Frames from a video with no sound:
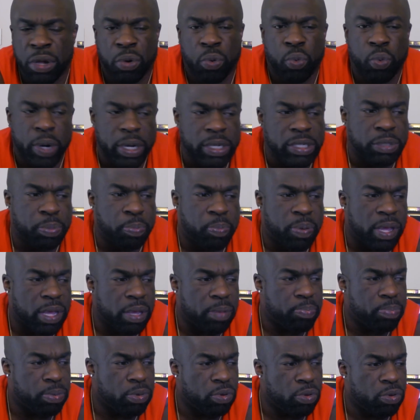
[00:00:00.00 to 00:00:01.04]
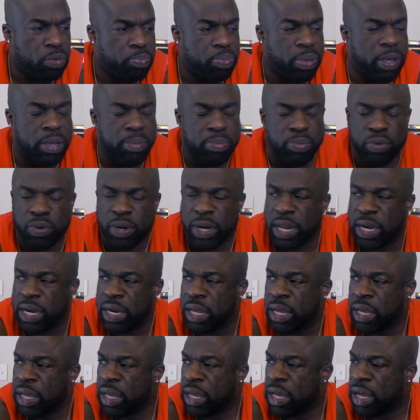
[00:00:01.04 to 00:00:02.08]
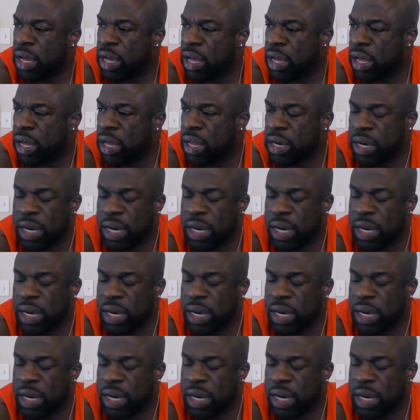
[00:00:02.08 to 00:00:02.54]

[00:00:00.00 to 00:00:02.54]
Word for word: rich people, people that uh,